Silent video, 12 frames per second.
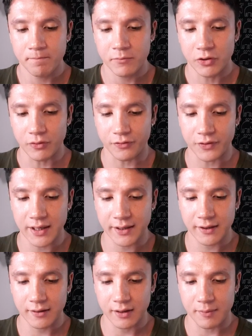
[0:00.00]

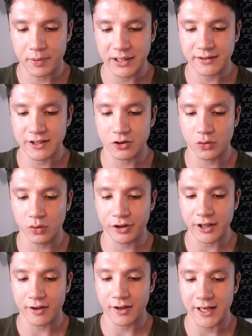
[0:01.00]
Ravana ability
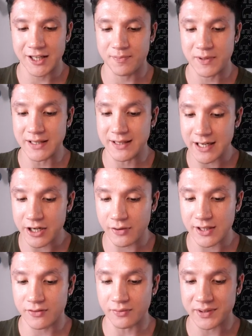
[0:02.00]
cooldown has been
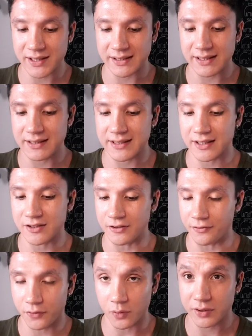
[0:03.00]
decreased from 16 seconds
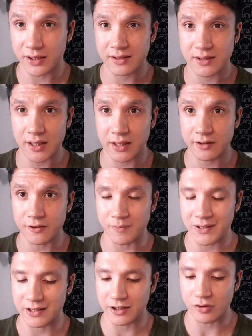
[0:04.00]
to 14 seconds,
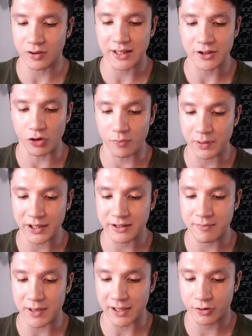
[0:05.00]
meaning you'll get your
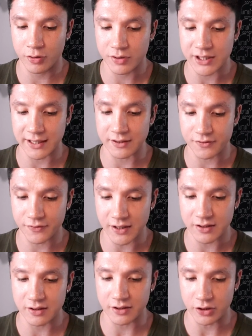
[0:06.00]
ability back 2 seconds
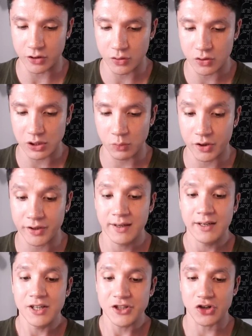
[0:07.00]
faster than you usually would.
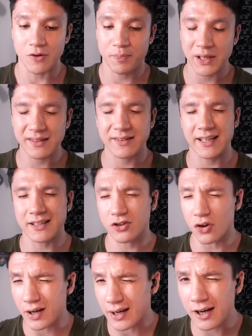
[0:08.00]
Durability has
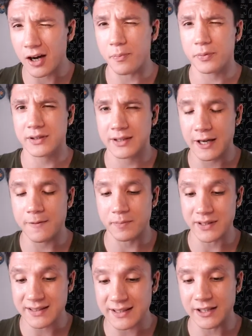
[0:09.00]
gone up
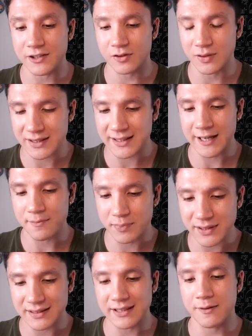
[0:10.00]
10%, so it's
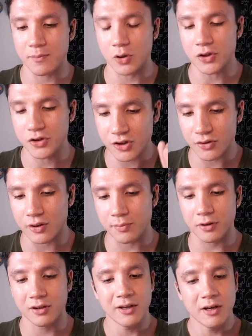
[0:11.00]
10% more
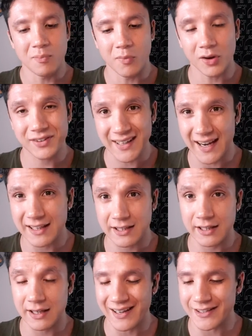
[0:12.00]
durable, more
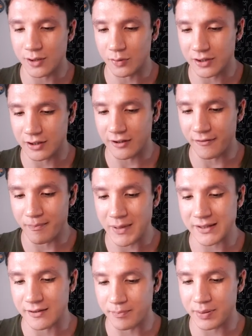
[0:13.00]
tanky as it was kind of
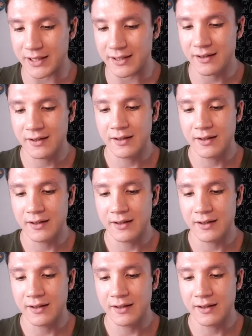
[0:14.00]
meant to be.